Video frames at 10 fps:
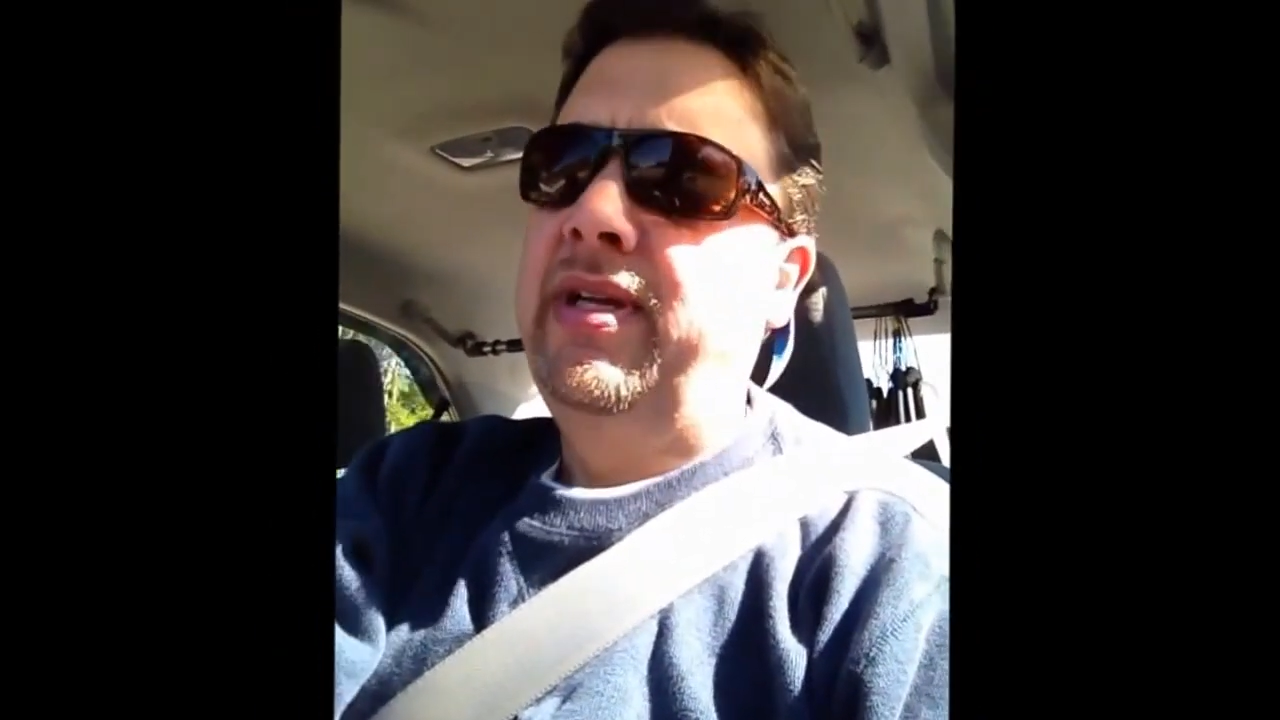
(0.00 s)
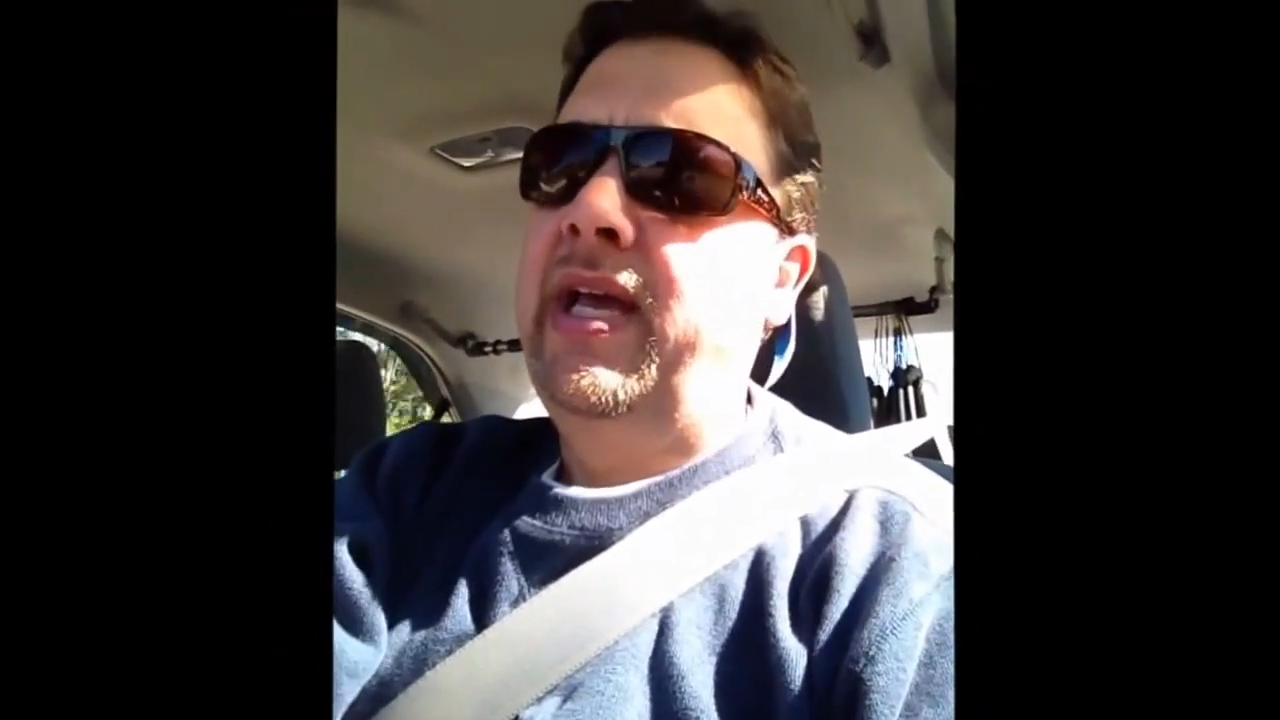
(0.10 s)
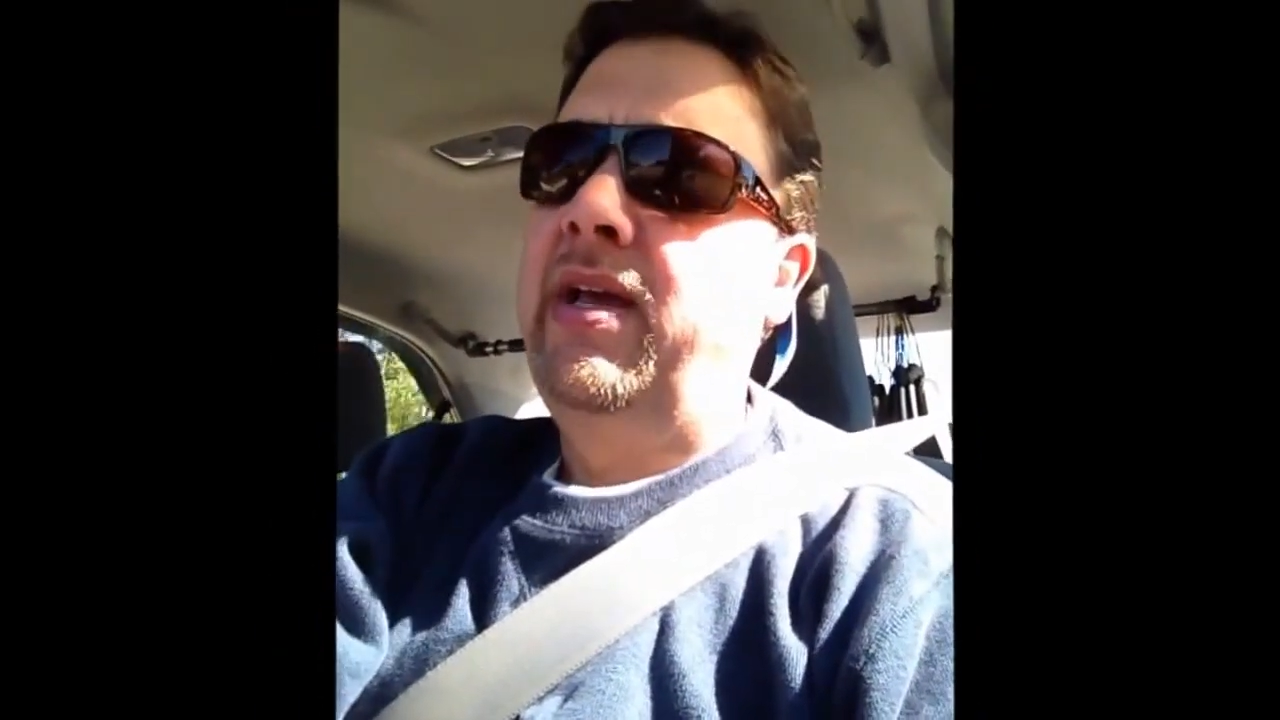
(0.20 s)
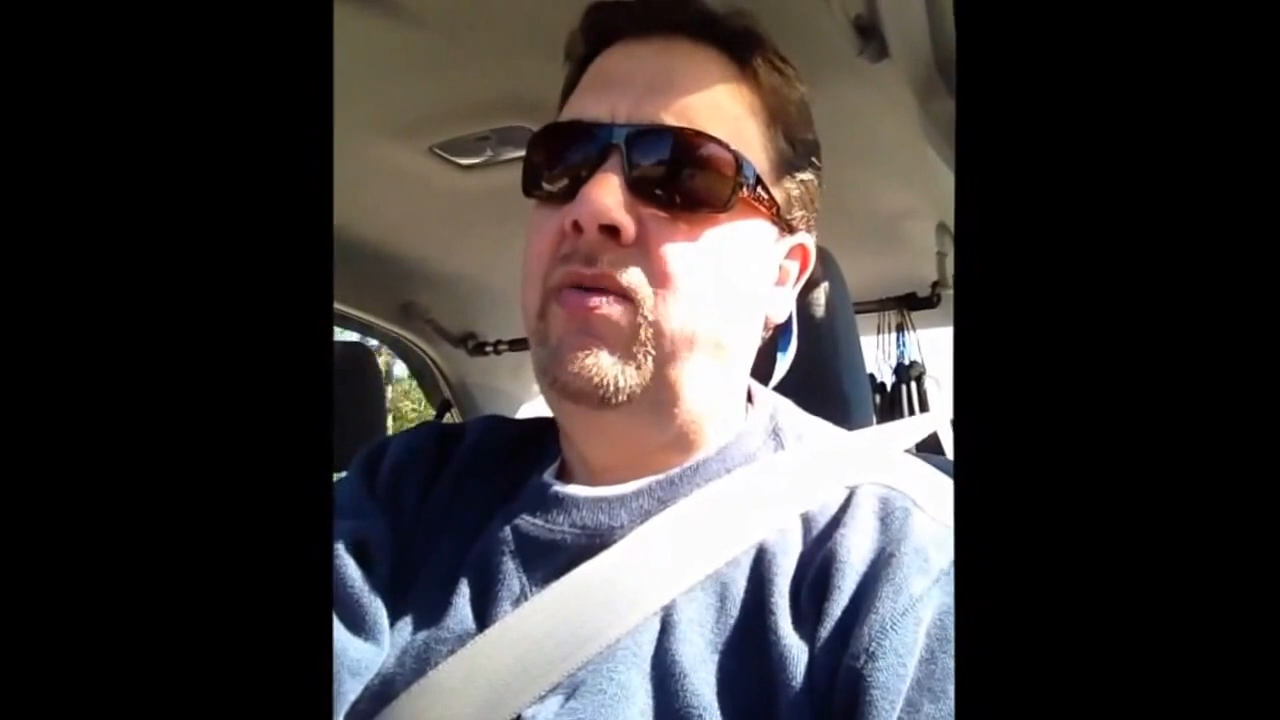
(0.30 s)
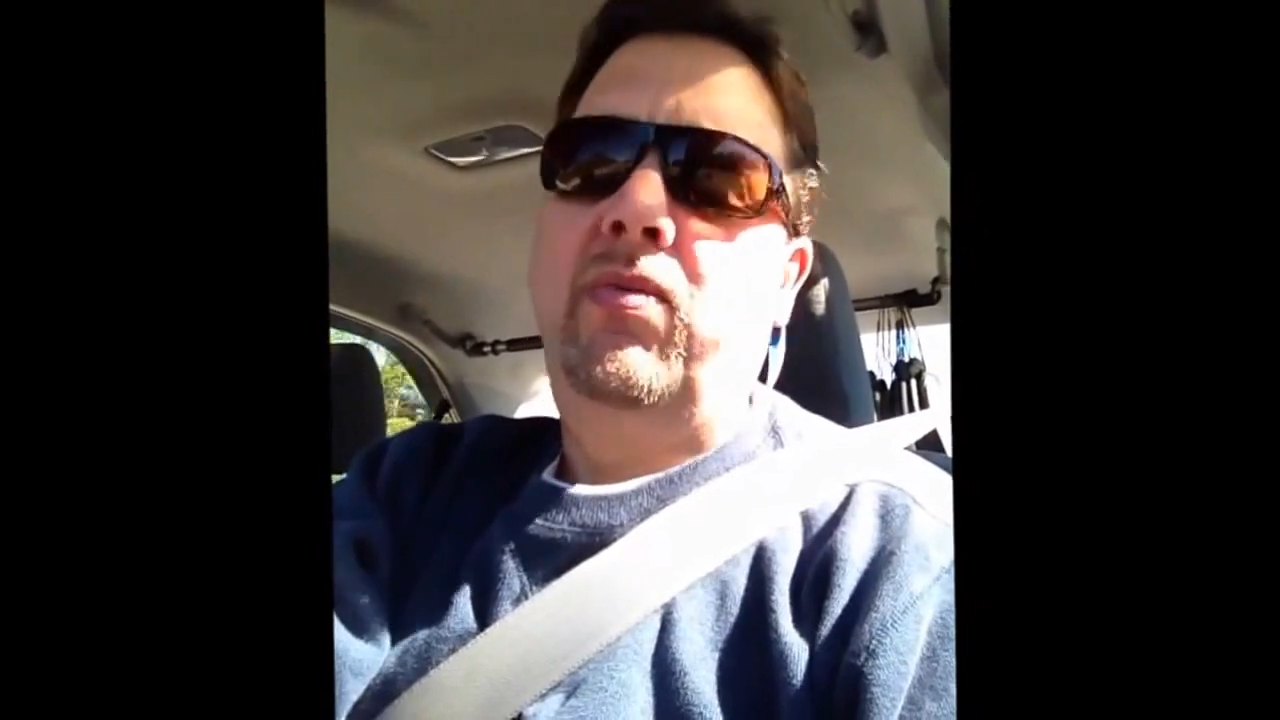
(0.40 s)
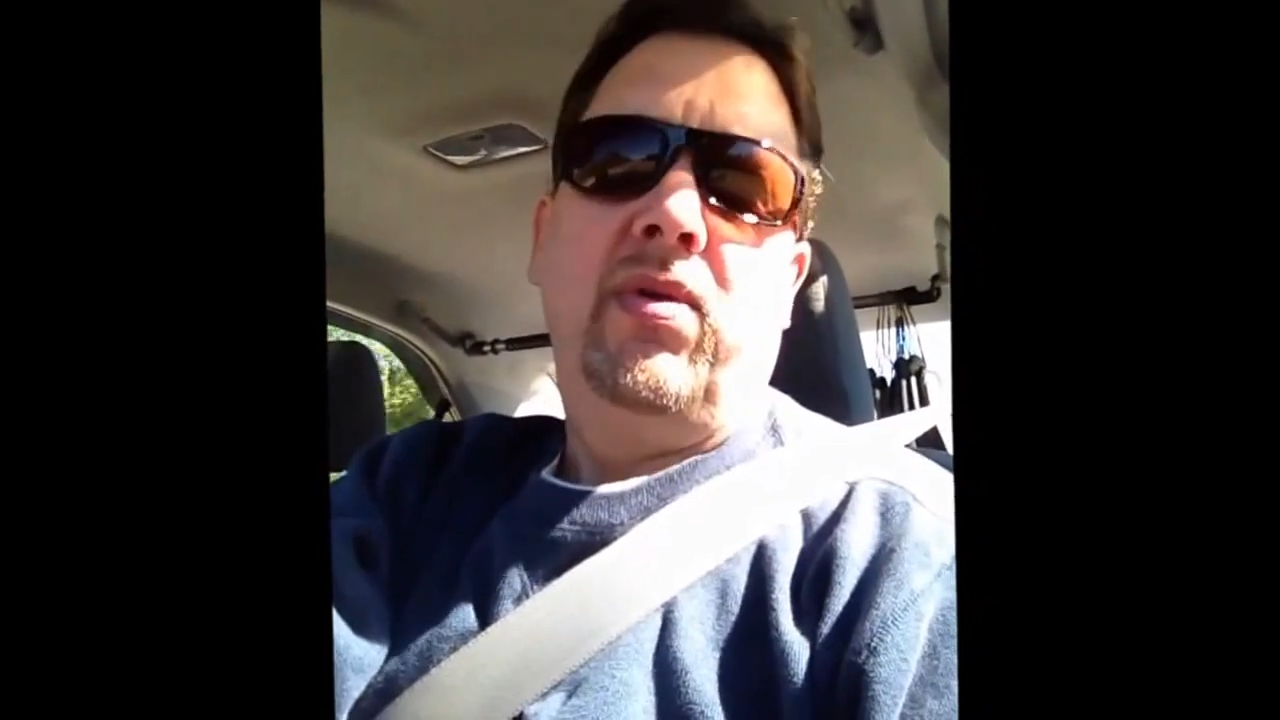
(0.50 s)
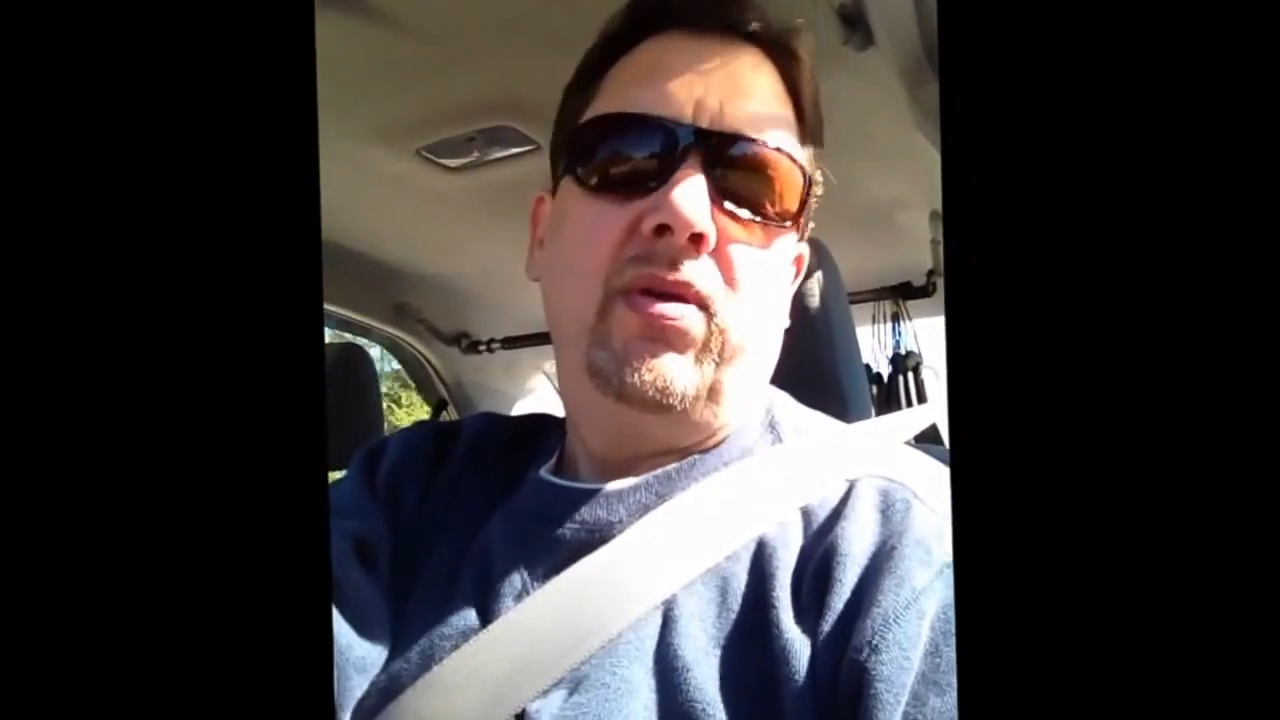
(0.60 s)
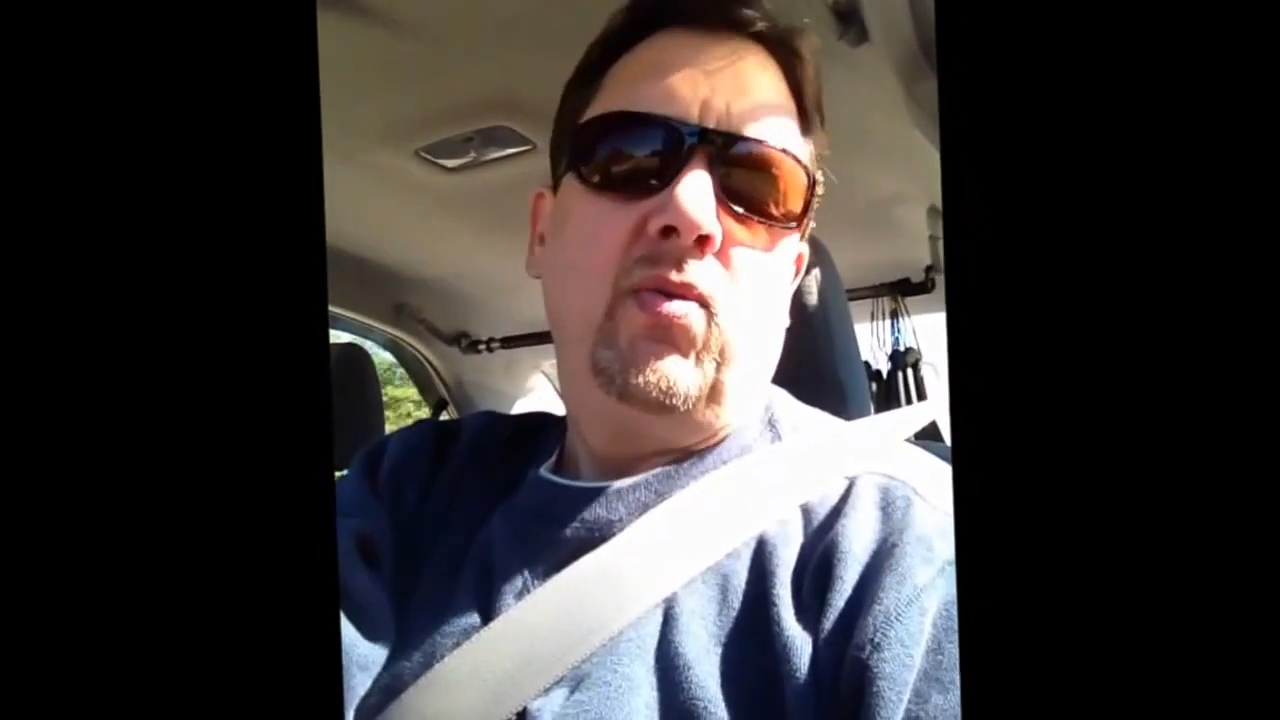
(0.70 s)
and